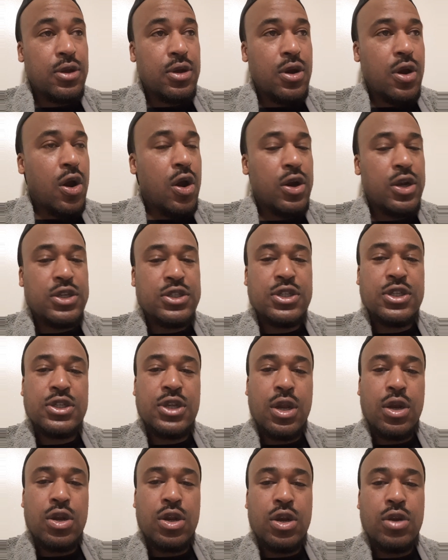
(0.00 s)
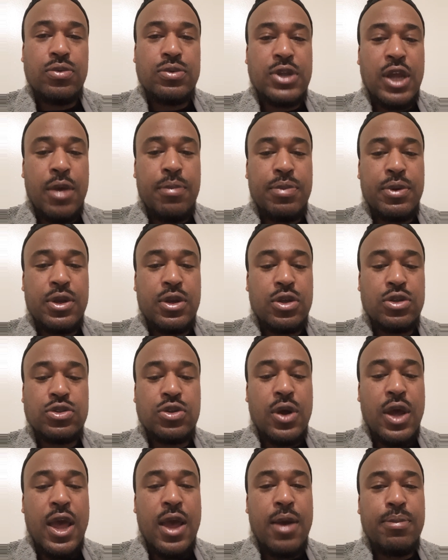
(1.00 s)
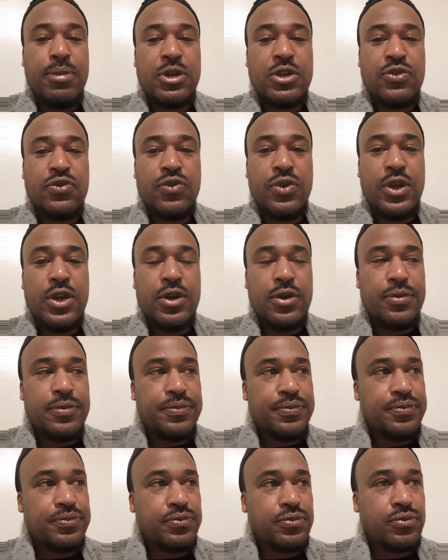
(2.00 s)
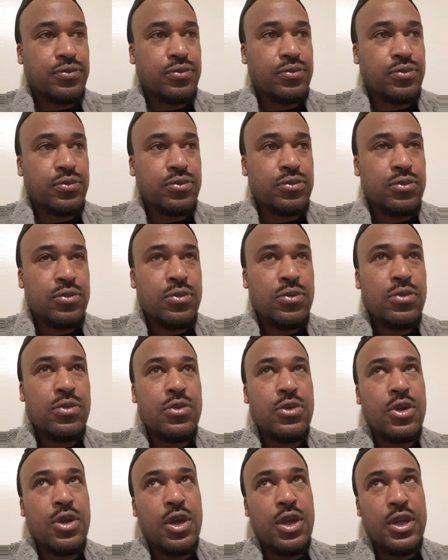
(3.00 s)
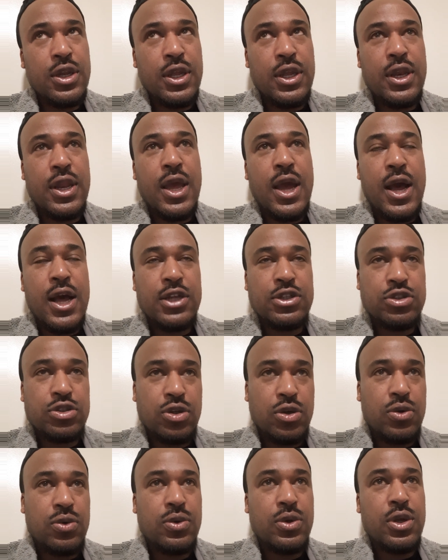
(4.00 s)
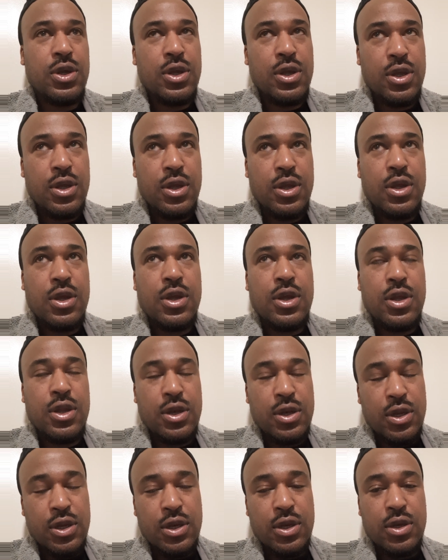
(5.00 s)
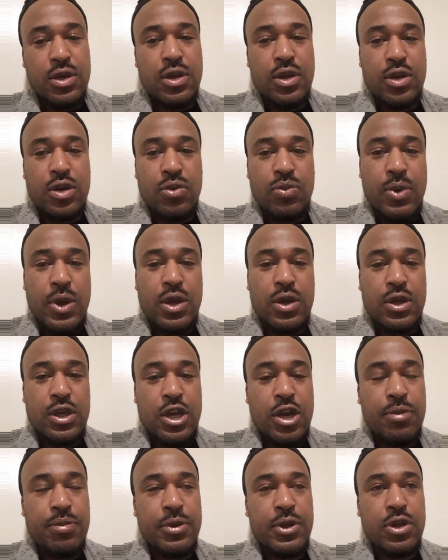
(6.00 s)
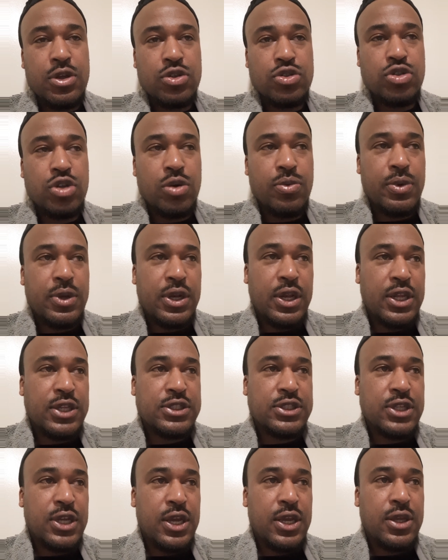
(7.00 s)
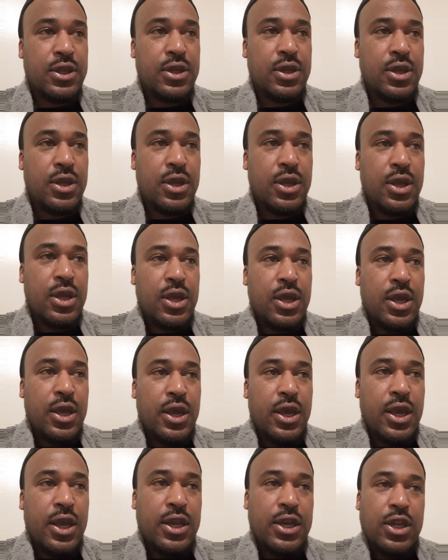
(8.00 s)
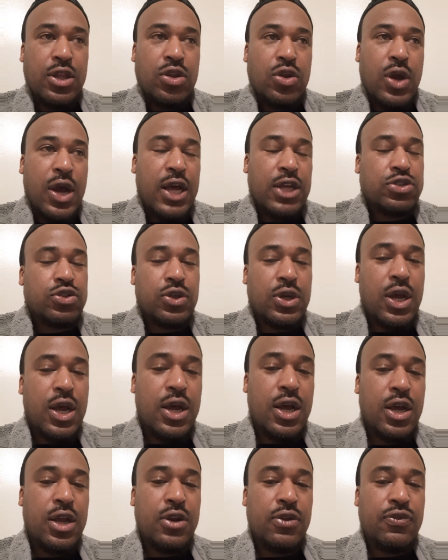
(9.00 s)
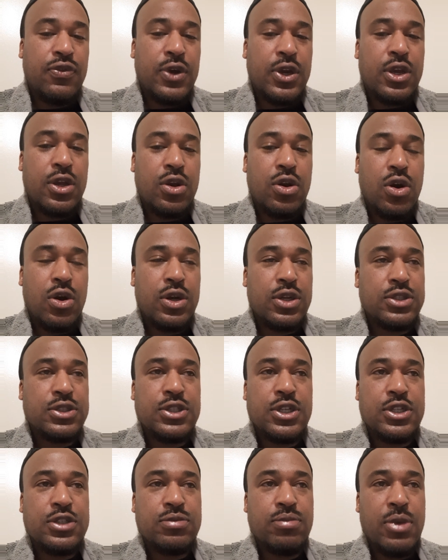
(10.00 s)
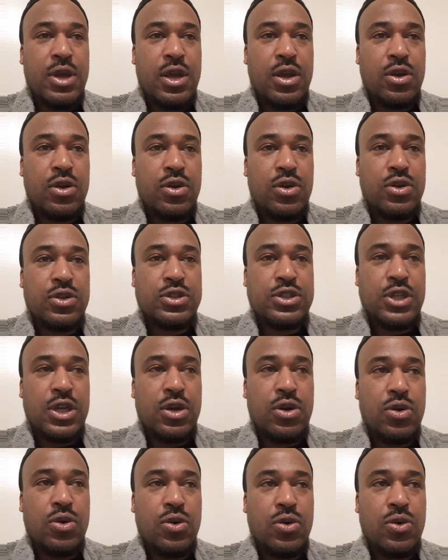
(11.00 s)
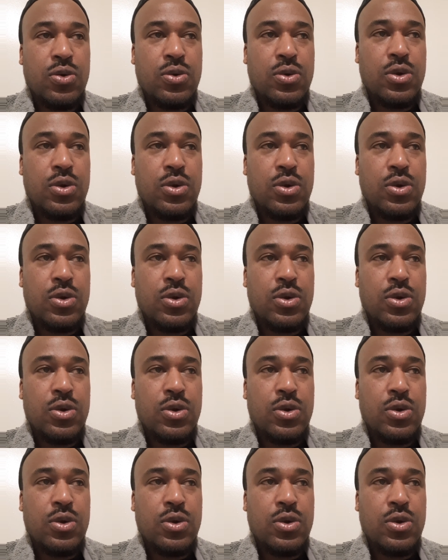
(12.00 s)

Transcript: Artists under them type of deals don't have much freedom. And then they also, the record company control what they say. And then you also got other fucking artists, man, you know what I'm saying, who